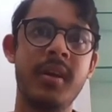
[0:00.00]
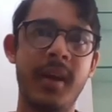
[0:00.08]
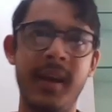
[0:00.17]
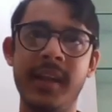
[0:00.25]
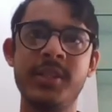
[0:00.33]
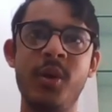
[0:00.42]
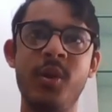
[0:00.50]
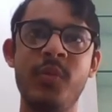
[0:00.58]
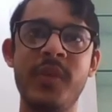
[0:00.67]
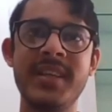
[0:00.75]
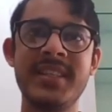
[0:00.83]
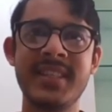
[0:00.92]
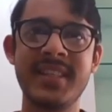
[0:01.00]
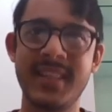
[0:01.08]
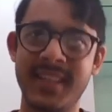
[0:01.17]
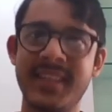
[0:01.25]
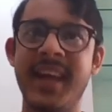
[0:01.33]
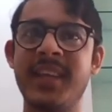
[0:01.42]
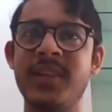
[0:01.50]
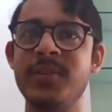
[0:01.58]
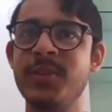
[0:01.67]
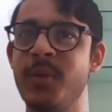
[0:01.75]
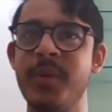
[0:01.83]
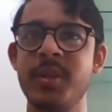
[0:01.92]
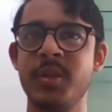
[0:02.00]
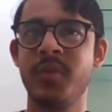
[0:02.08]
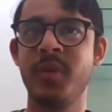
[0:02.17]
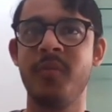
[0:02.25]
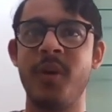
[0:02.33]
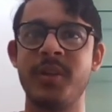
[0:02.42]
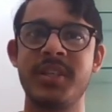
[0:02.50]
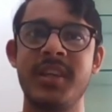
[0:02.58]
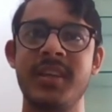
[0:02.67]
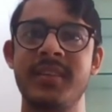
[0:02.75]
And as always, thank you so much for watching.